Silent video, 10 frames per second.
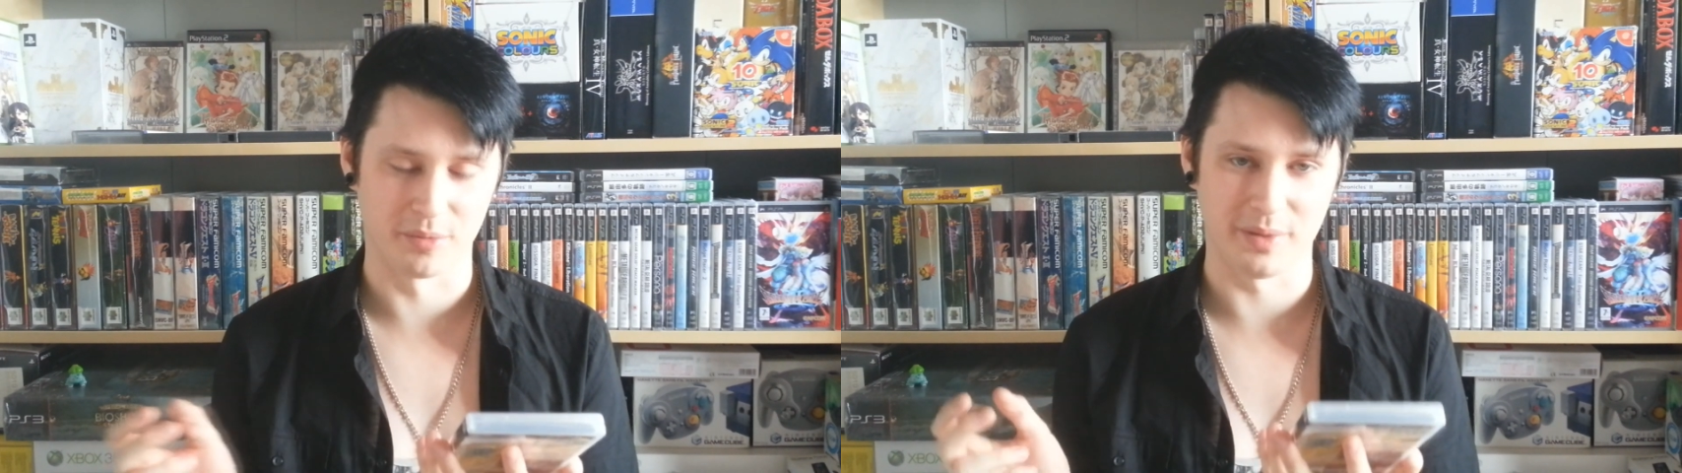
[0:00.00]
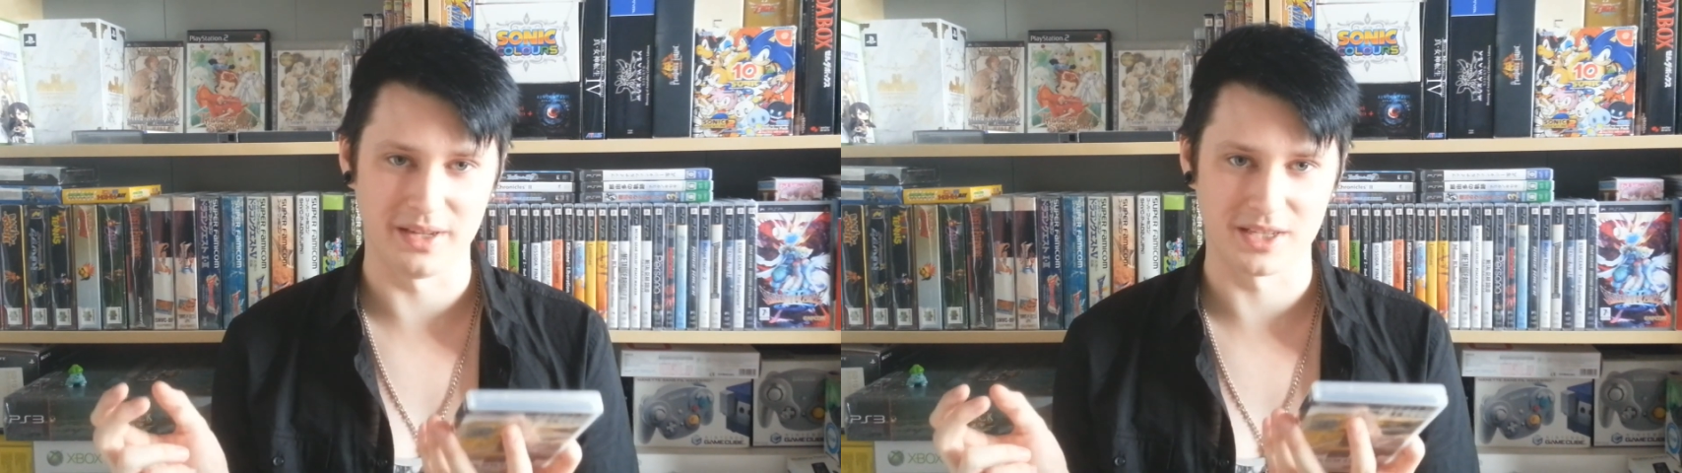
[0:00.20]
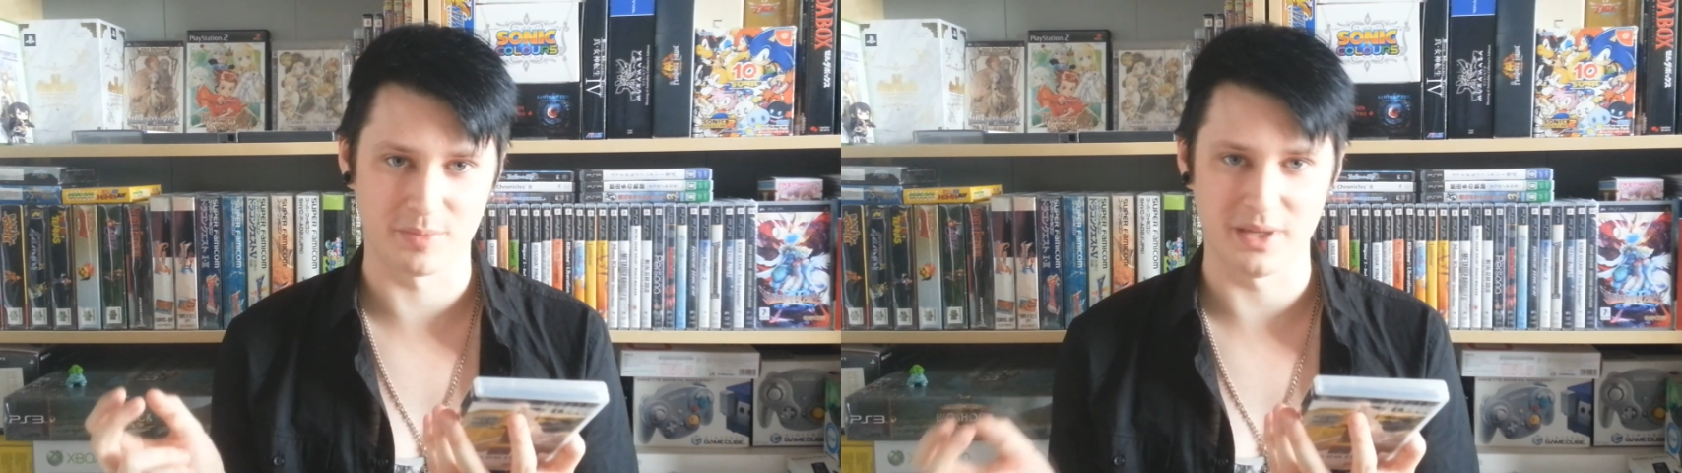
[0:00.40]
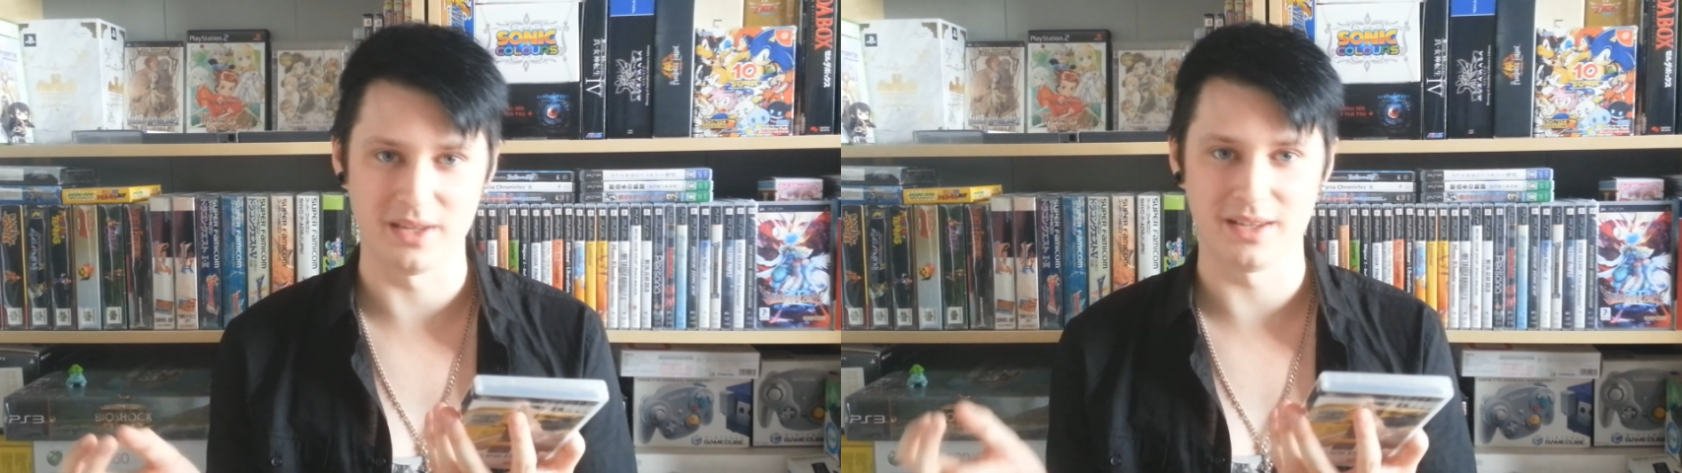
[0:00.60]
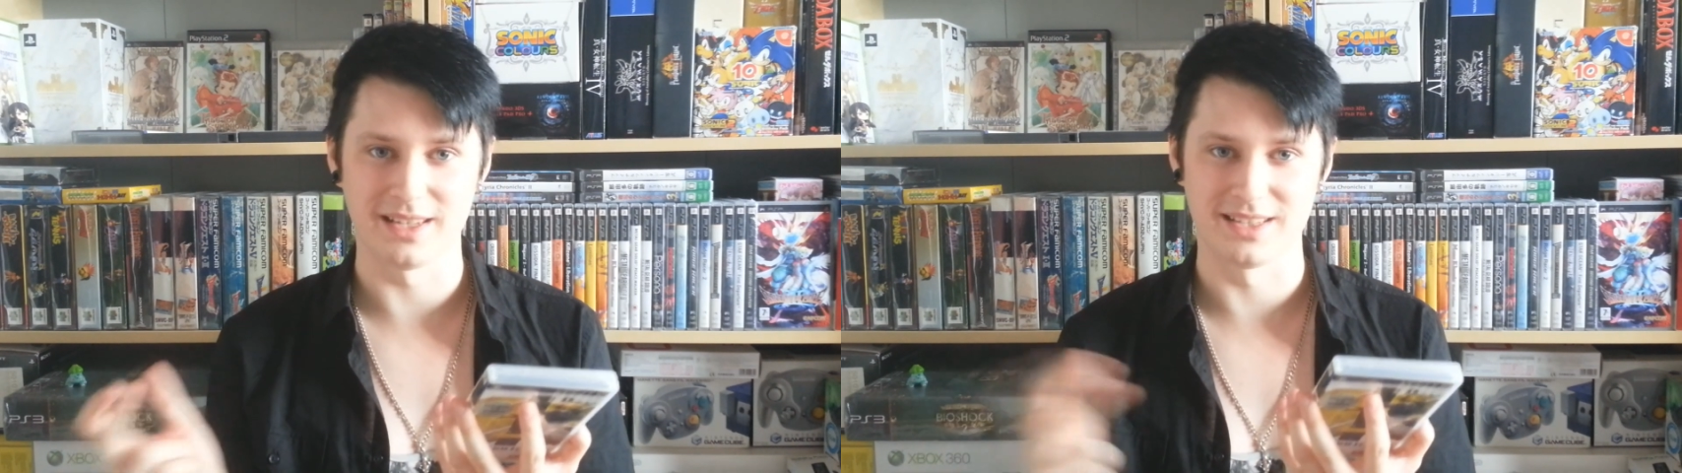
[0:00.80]

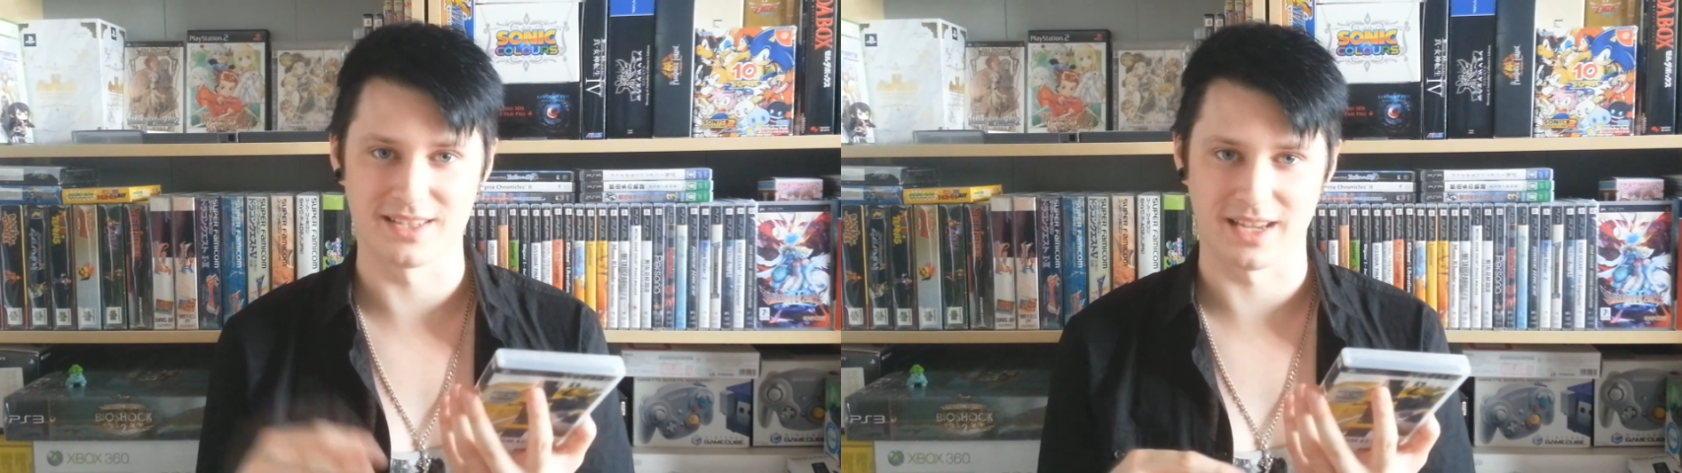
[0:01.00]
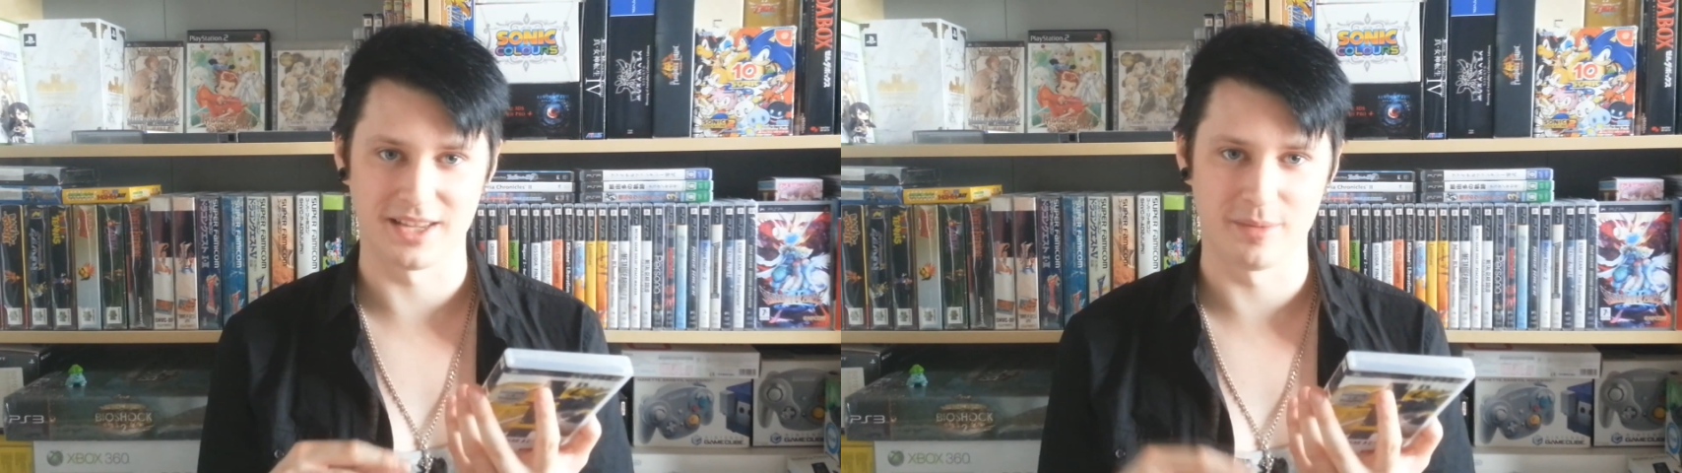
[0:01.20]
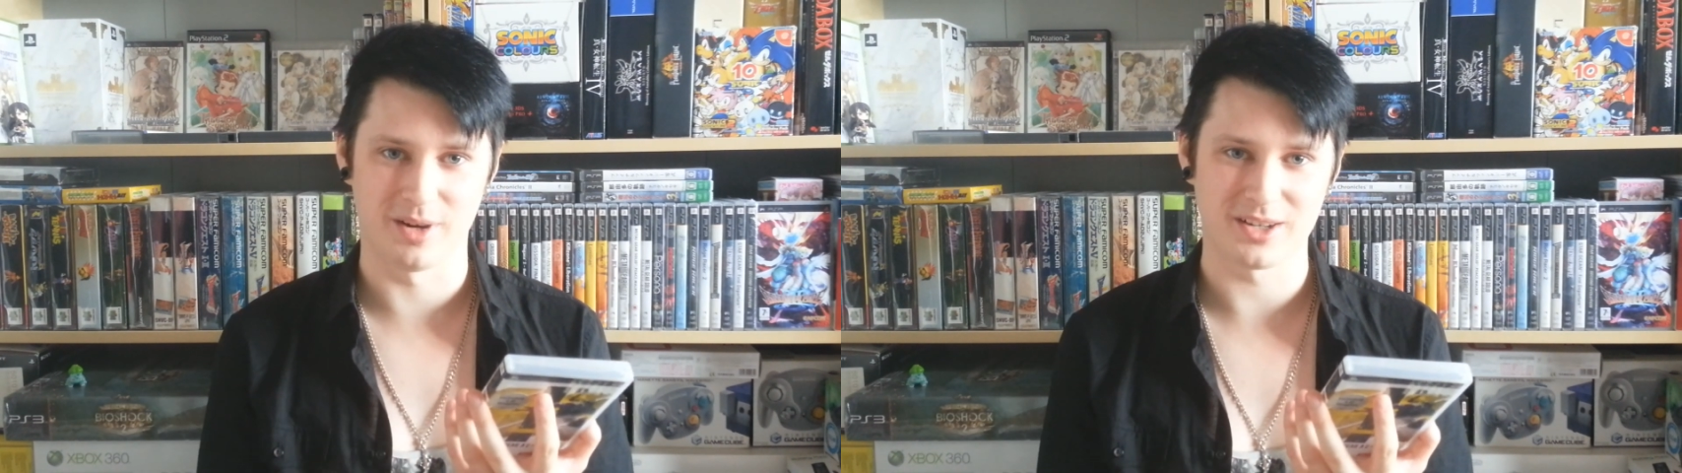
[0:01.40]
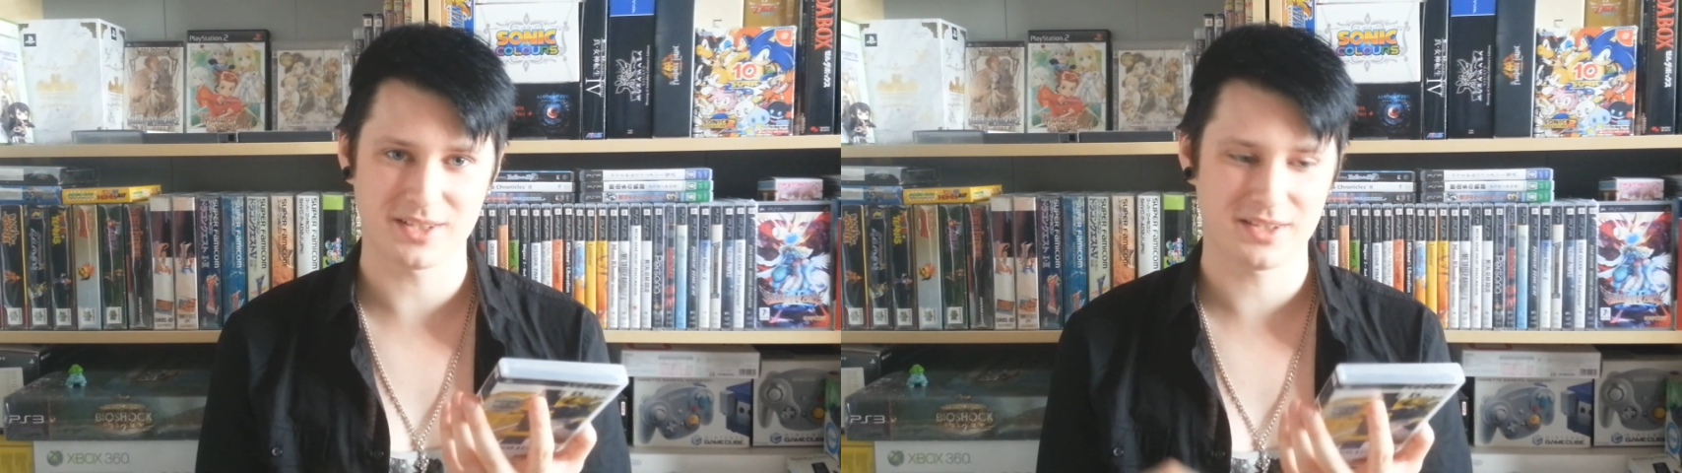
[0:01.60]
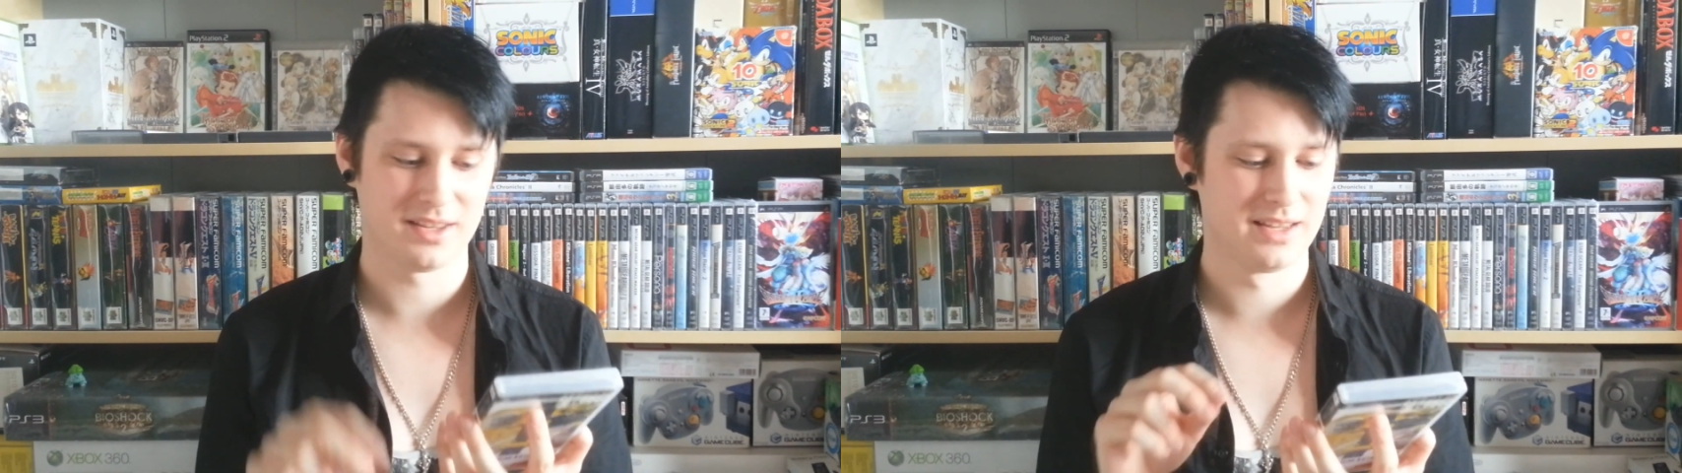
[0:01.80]
PSP inside the
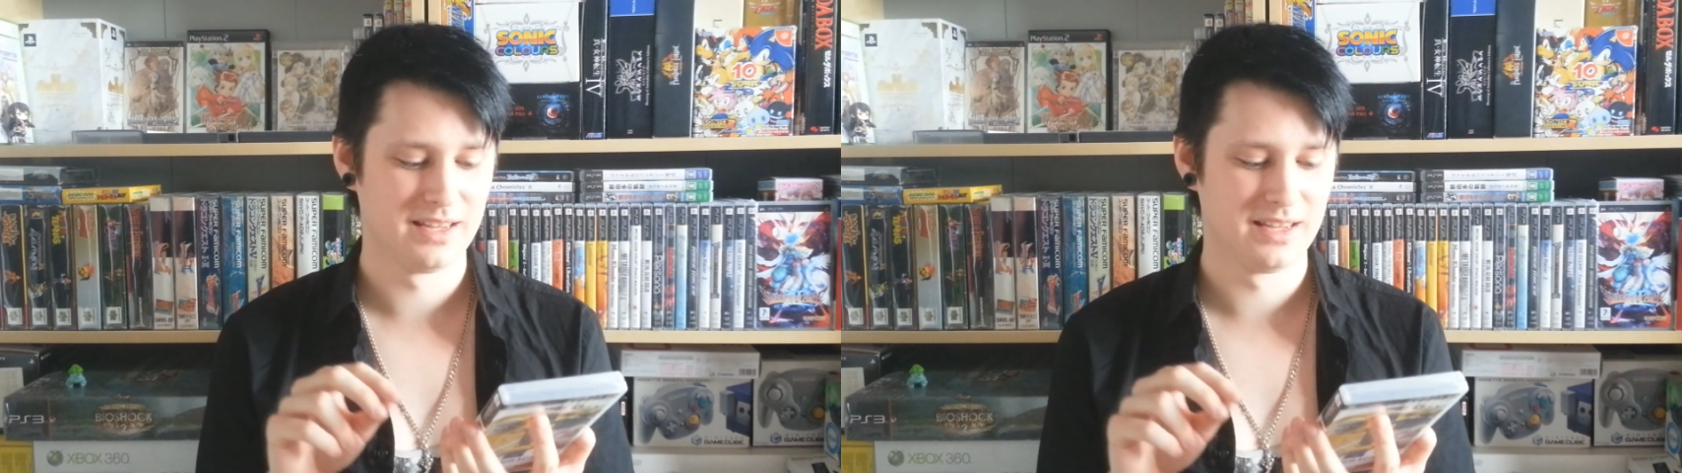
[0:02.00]
box,